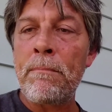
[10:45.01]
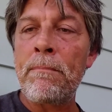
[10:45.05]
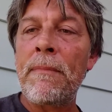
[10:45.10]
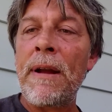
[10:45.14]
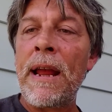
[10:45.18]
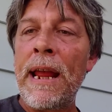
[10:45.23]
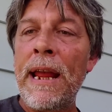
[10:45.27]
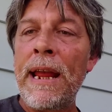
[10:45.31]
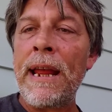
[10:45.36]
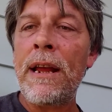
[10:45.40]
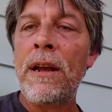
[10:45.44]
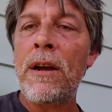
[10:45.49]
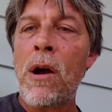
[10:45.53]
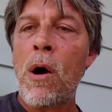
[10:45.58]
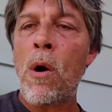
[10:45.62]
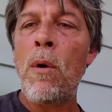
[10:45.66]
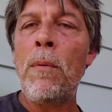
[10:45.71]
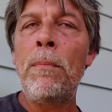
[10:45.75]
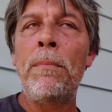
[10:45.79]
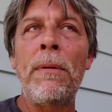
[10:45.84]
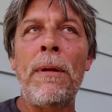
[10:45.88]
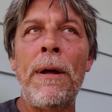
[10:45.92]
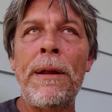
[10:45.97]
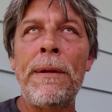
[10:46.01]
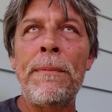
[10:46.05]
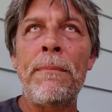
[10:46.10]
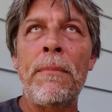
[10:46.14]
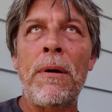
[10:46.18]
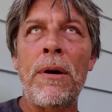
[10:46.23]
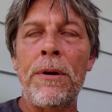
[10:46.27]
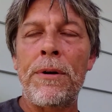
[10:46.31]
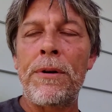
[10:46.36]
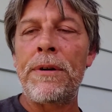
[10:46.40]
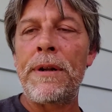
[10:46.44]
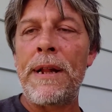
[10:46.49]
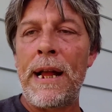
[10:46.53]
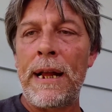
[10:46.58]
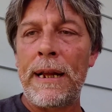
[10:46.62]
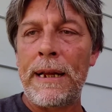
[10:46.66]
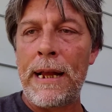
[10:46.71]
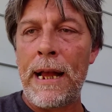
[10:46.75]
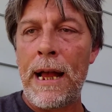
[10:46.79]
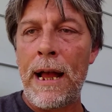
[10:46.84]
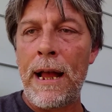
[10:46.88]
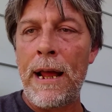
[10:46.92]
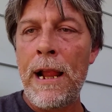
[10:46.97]
He cold-blooded murdered that
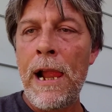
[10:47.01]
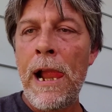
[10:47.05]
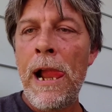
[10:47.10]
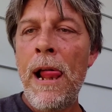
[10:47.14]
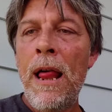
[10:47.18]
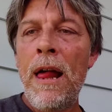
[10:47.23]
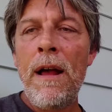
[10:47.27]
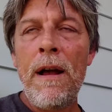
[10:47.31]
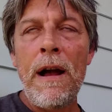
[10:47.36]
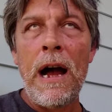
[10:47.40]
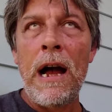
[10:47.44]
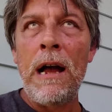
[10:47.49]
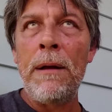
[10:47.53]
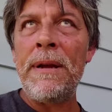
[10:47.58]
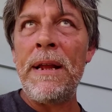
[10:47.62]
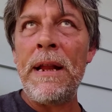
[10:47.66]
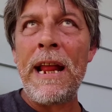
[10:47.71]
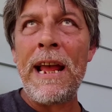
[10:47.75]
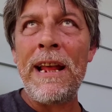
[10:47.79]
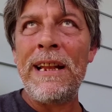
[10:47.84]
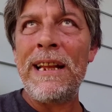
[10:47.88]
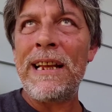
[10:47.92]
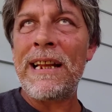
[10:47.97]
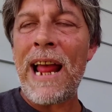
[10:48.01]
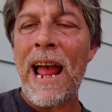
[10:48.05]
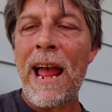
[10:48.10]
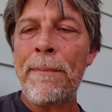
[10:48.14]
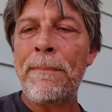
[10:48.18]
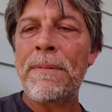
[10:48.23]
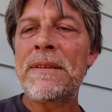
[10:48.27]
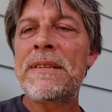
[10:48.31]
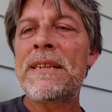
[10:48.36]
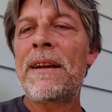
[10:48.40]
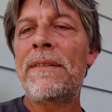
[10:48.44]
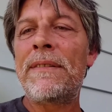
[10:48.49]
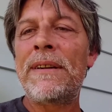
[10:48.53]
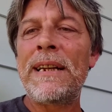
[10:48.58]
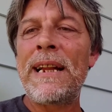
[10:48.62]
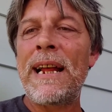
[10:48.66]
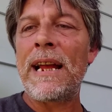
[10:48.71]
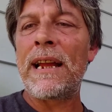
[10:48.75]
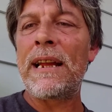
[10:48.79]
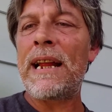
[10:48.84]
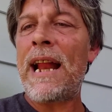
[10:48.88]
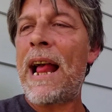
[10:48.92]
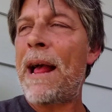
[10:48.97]
guy. I mean, and it happens every
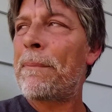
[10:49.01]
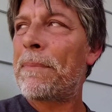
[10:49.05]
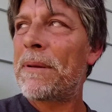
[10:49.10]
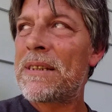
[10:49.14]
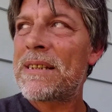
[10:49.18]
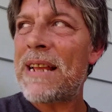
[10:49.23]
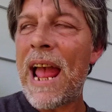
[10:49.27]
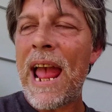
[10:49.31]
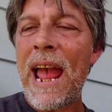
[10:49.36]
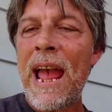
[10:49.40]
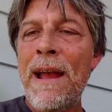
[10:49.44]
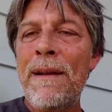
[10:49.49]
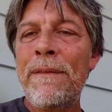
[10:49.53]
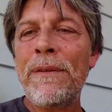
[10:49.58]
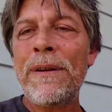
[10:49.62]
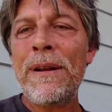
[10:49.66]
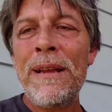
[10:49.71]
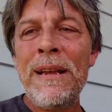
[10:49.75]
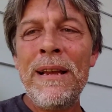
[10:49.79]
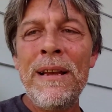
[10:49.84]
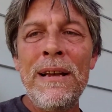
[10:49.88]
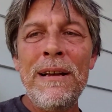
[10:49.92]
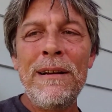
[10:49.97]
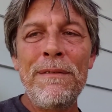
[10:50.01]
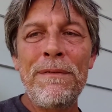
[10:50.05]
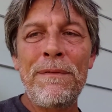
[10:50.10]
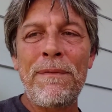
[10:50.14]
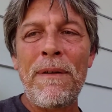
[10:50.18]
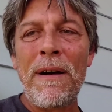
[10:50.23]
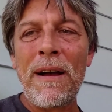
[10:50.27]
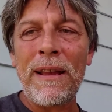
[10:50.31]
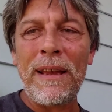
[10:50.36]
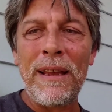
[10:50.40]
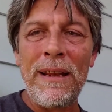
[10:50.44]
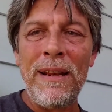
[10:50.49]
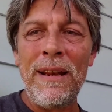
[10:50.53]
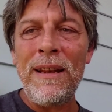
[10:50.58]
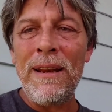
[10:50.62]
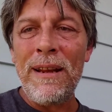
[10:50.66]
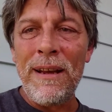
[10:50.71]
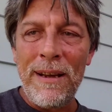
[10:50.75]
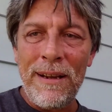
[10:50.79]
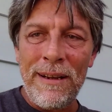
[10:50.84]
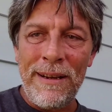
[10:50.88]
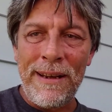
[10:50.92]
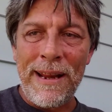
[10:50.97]
day. It happens every fucking
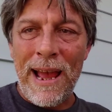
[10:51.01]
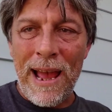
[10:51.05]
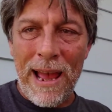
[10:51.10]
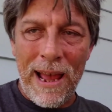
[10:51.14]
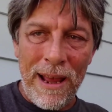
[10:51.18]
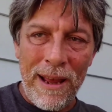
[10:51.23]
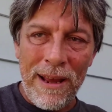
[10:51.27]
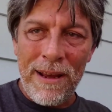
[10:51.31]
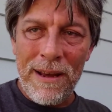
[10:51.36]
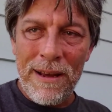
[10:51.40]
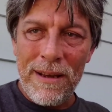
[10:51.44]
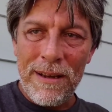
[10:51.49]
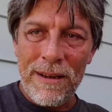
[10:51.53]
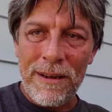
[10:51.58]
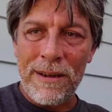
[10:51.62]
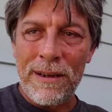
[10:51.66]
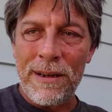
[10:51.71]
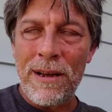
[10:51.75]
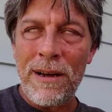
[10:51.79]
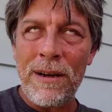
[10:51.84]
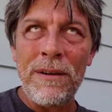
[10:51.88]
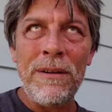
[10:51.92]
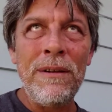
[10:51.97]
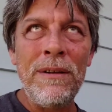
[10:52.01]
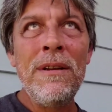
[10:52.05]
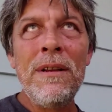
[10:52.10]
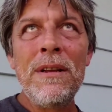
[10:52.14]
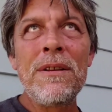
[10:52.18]
day, you know.